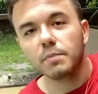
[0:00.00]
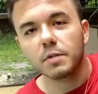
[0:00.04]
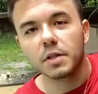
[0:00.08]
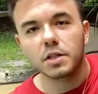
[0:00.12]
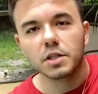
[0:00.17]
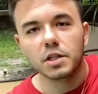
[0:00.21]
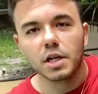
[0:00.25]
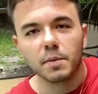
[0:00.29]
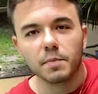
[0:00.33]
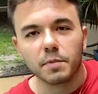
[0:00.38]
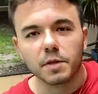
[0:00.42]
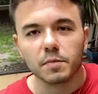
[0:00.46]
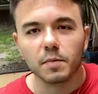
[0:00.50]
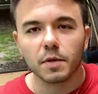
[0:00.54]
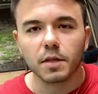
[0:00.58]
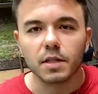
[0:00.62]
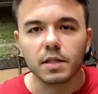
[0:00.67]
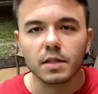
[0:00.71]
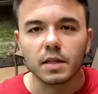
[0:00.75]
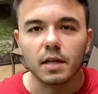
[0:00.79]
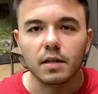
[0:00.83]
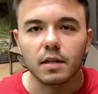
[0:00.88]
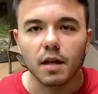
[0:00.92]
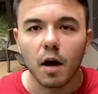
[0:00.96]
the shape as much
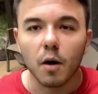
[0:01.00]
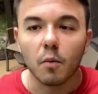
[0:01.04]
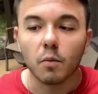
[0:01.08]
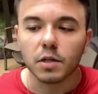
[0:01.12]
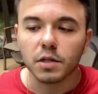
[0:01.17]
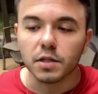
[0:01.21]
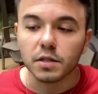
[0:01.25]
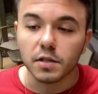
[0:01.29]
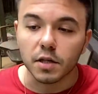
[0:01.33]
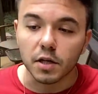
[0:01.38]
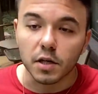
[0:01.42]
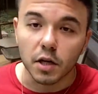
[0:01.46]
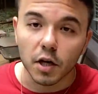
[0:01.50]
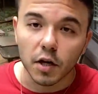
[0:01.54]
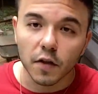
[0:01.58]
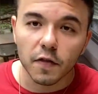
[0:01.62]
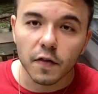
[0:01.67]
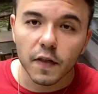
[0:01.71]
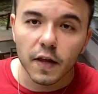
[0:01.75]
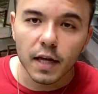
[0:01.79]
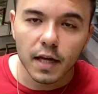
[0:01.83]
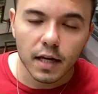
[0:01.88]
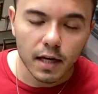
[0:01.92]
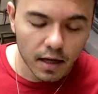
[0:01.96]
as I thought, which is a good
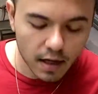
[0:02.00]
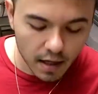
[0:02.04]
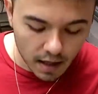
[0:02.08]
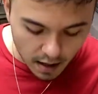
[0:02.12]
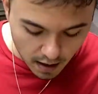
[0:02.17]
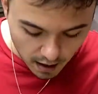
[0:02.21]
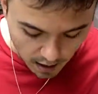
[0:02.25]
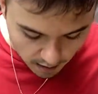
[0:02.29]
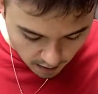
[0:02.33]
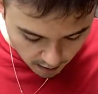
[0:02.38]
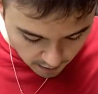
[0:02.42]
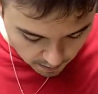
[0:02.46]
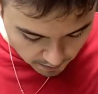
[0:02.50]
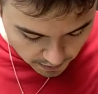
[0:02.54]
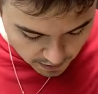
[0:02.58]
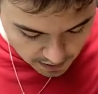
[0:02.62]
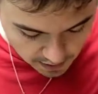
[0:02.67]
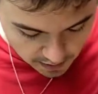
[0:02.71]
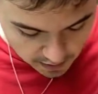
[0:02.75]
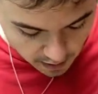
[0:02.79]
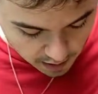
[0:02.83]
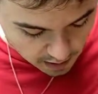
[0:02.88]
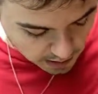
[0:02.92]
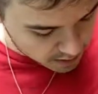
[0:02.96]
thing, because I
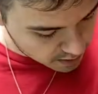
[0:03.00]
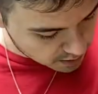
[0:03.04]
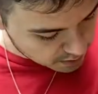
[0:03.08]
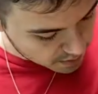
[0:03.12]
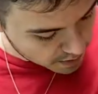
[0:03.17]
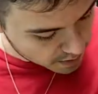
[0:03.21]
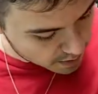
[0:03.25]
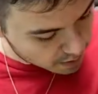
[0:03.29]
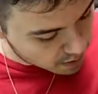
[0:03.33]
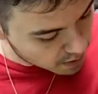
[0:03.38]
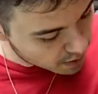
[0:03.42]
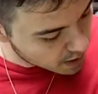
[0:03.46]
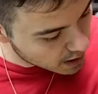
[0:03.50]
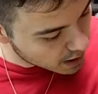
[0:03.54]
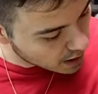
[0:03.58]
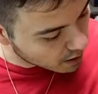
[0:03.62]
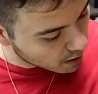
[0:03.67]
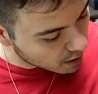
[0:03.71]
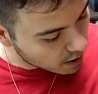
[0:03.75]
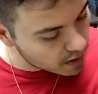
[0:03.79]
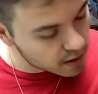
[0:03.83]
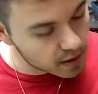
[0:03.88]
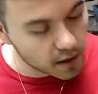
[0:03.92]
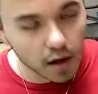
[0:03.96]
thought this would be really
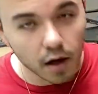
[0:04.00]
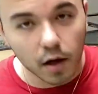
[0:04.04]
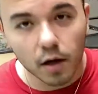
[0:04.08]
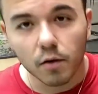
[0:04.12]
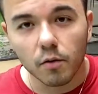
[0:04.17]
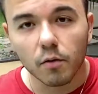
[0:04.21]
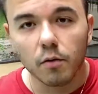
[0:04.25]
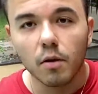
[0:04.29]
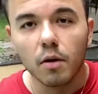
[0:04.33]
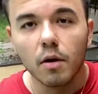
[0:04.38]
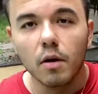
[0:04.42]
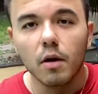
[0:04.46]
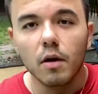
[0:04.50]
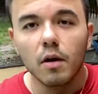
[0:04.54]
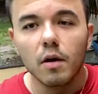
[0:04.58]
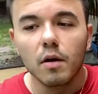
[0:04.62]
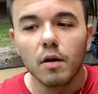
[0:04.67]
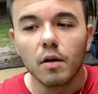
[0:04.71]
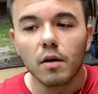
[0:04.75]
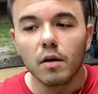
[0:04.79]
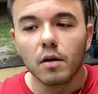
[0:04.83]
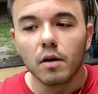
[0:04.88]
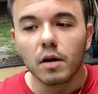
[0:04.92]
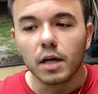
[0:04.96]
hard to
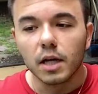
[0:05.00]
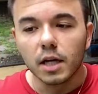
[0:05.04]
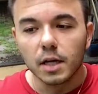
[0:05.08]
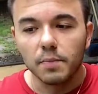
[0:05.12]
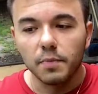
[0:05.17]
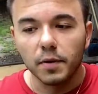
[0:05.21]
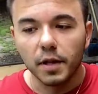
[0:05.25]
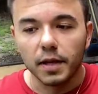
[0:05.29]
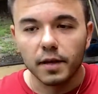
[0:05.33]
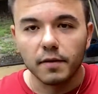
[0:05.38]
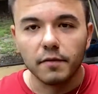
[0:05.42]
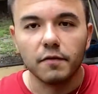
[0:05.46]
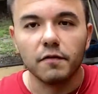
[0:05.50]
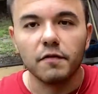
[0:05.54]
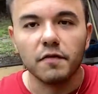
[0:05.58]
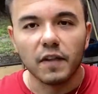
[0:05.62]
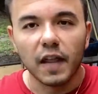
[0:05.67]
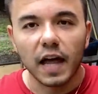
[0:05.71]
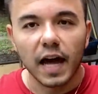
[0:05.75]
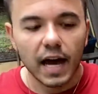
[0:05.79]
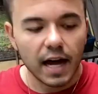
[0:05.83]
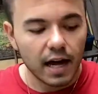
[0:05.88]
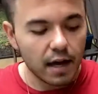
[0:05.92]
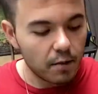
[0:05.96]
keep like
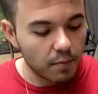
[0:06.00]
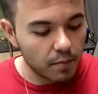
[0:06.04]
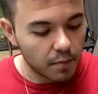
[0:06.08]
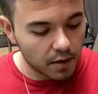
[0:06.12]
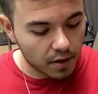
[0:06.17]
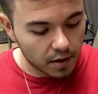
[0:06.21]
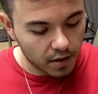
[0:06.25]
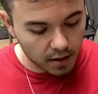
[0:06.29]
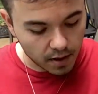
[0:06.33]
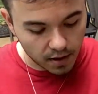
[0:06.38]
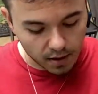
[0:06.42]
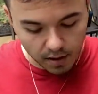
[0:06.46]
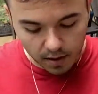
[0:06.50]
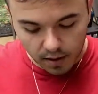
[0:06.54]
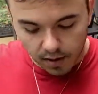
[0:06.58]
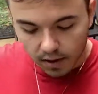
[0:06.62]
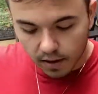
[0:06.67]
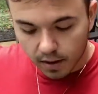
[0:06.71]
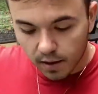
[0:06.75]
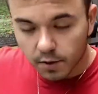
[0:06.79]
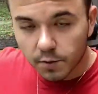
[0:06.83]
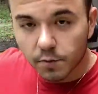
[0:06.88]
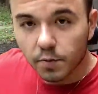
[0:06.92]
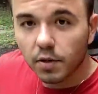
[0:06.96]
flat, but
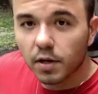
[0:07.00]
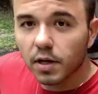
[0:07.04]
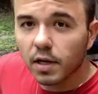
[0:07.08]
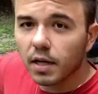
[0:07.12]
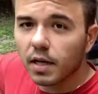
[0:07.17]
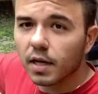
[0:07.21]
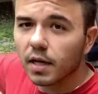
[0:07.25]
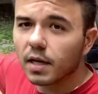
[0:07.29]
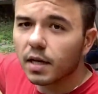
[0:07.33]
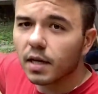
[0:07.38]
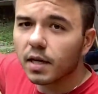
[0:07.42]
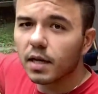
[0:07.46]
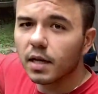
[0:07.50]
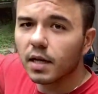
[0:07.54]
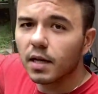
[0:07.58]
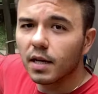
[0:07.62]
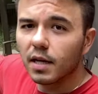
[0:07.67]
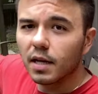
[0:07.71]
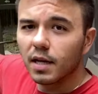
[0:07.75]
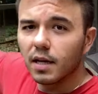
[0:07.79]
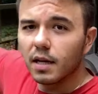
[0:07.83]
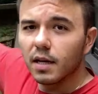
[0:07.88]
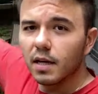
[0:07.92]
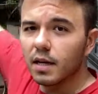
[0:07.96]
it's pretty,
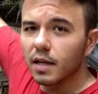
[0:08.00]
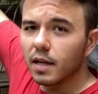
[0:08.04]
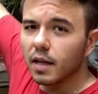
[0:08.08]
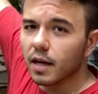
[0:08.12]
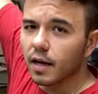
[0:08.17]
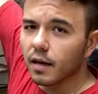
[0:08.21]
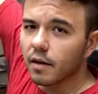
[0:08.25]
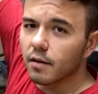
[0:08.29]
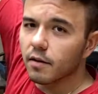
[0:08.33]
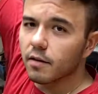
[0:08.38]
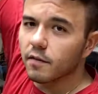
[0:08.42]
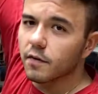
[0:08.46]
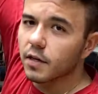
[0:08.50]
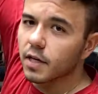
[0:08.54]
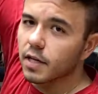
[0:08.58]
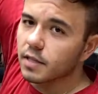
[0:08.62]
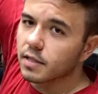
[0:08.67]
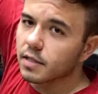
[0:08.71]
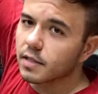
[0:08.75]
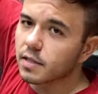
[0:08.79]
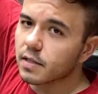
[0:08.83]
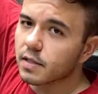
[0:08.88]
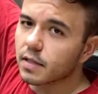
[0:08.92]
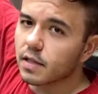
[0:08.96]
like, I don't know if you guys
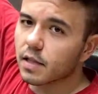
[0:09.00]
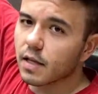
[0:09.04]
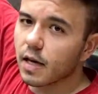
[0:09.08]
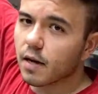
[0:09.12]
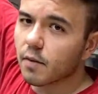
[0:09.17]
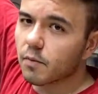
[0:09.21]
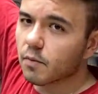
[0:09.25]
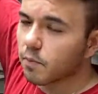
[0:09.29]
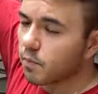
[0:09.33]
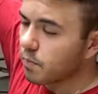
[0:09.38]
can see that